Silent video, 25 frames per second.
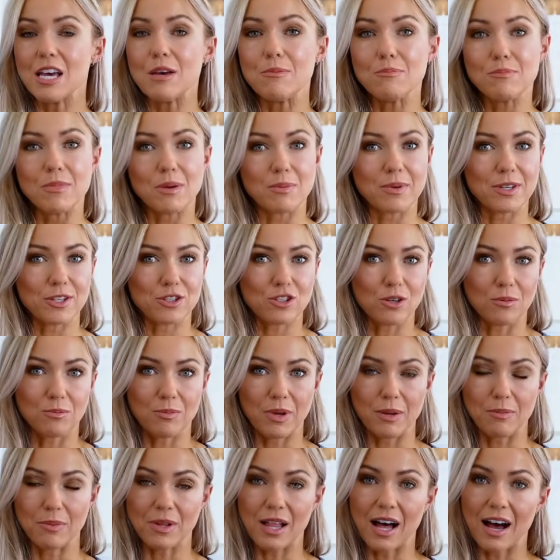Maybe some
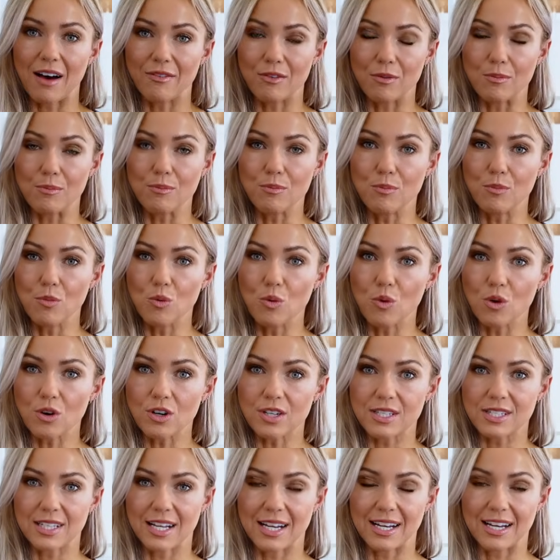people have it more
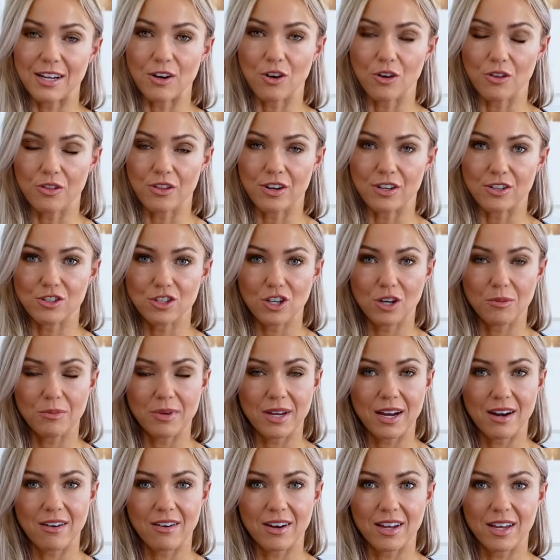slightly on their
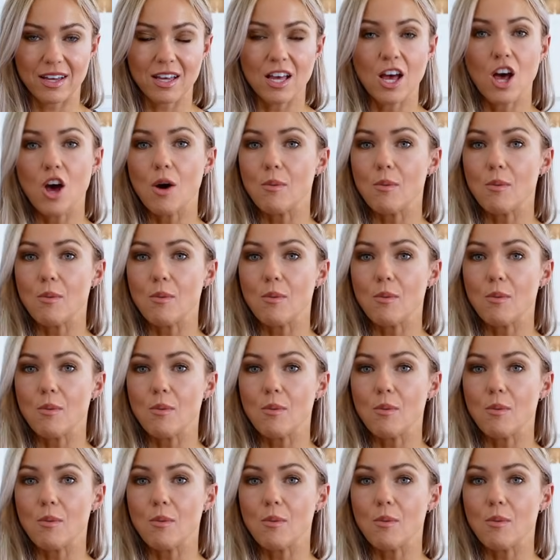tummy area,